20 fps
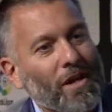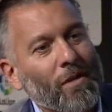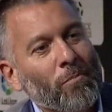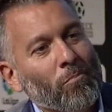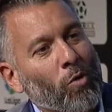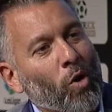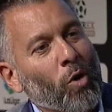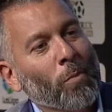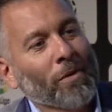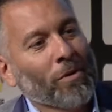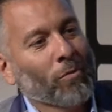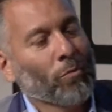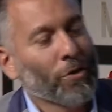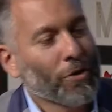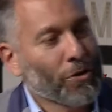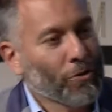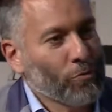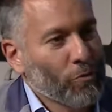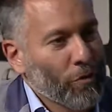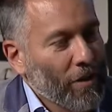a moment where
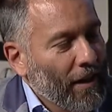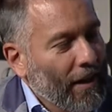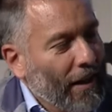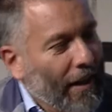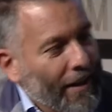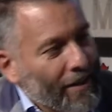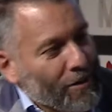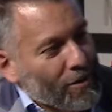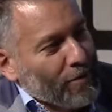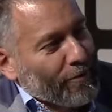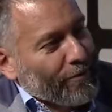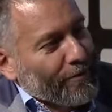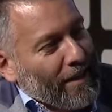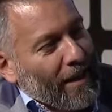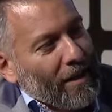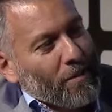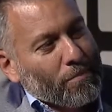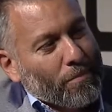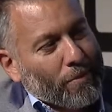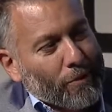you realized of that
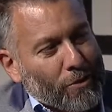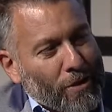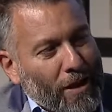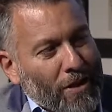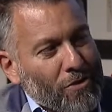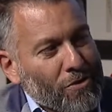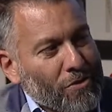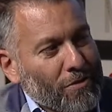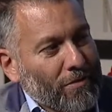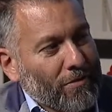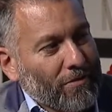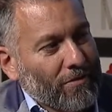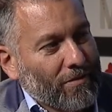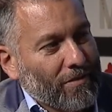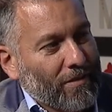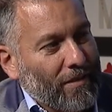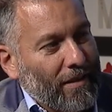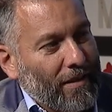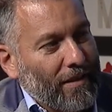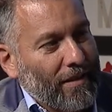potential,
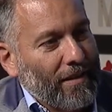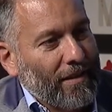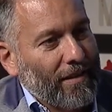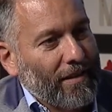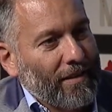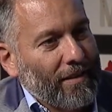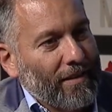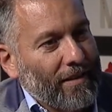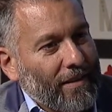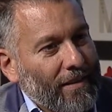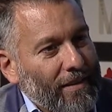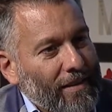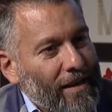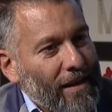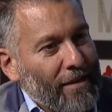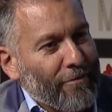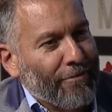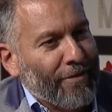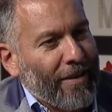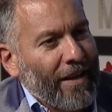uh, uh, a
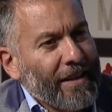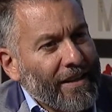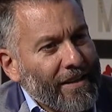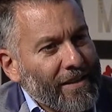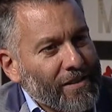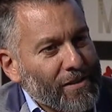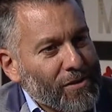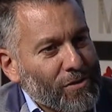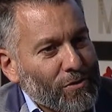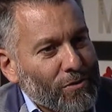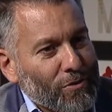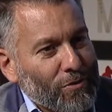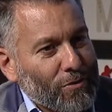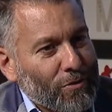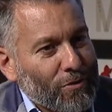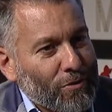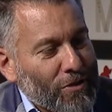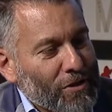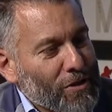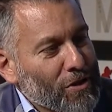phase
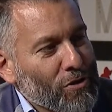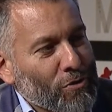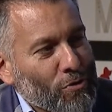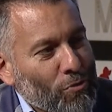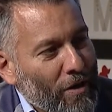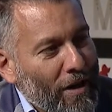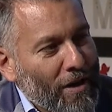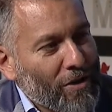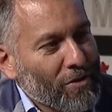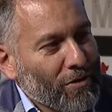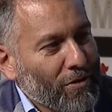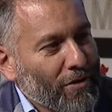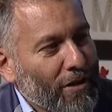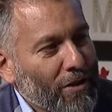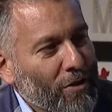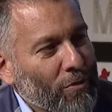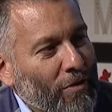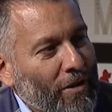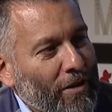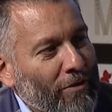or a situation that
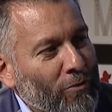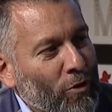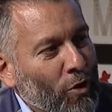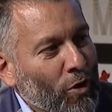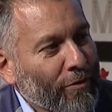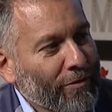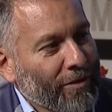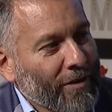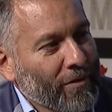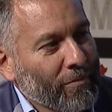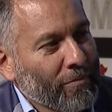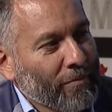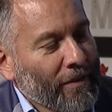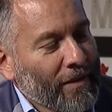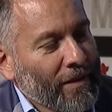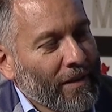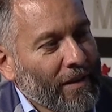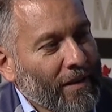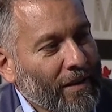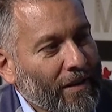you were involved in,
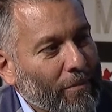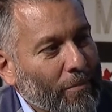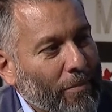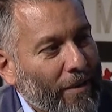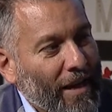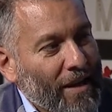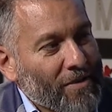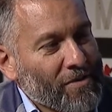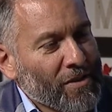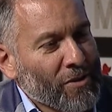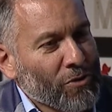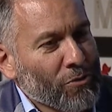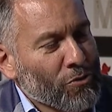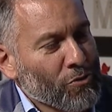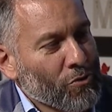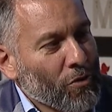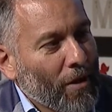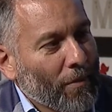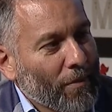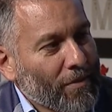perhaps in your
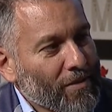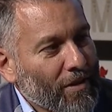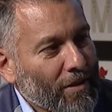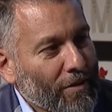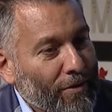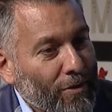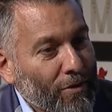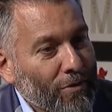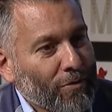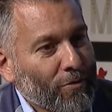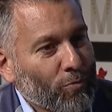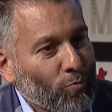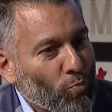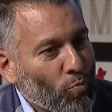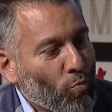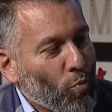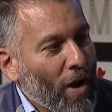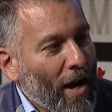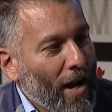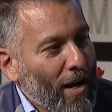travels, that you thought,
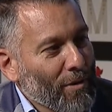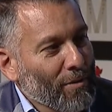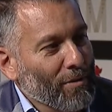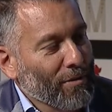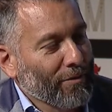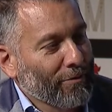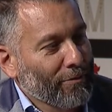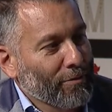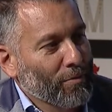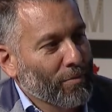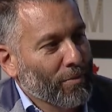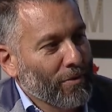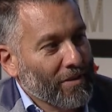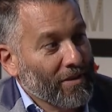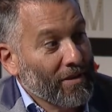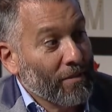wow, football is